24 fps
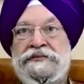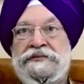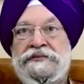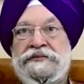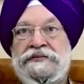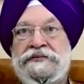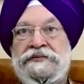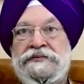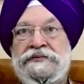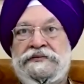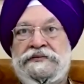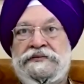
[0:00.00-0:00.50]

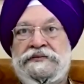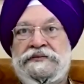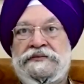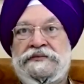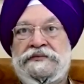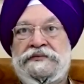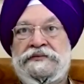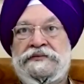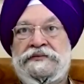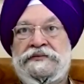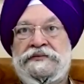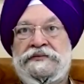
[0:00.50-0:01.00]

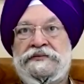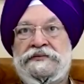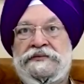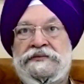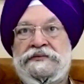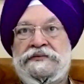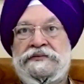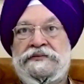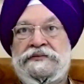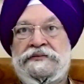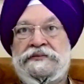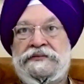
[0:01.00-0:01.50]

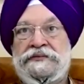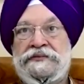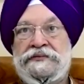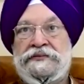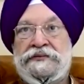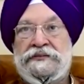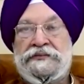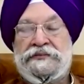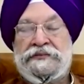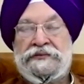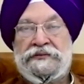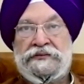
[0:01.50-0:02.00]

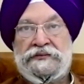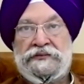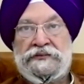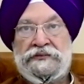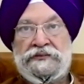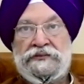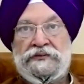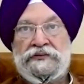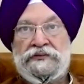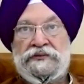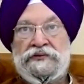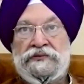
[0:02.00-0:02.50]

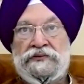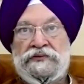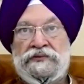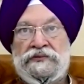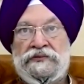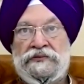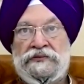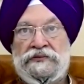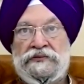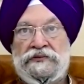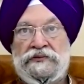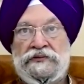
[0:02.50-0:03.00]

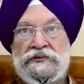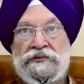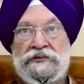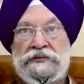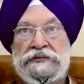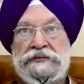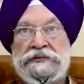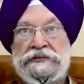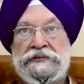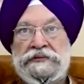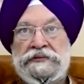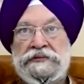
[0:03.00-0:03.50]

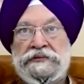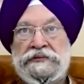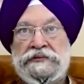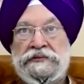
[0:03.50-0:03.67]
[no speech]